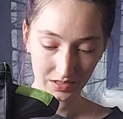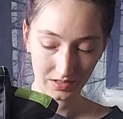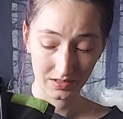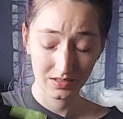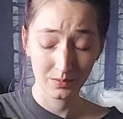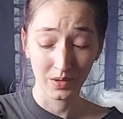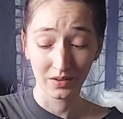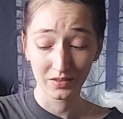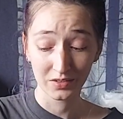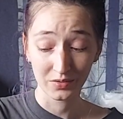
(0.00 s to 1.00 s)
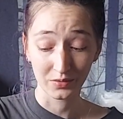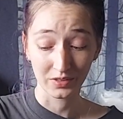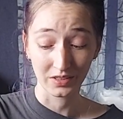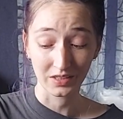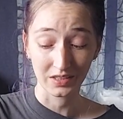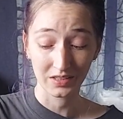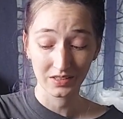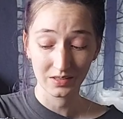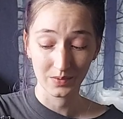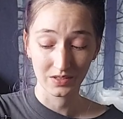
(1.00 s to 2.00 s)
It smells really good.
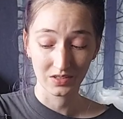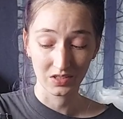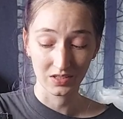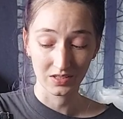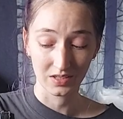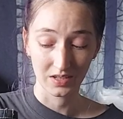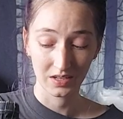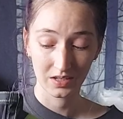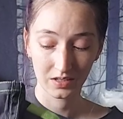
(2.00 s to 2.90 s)
It smells just like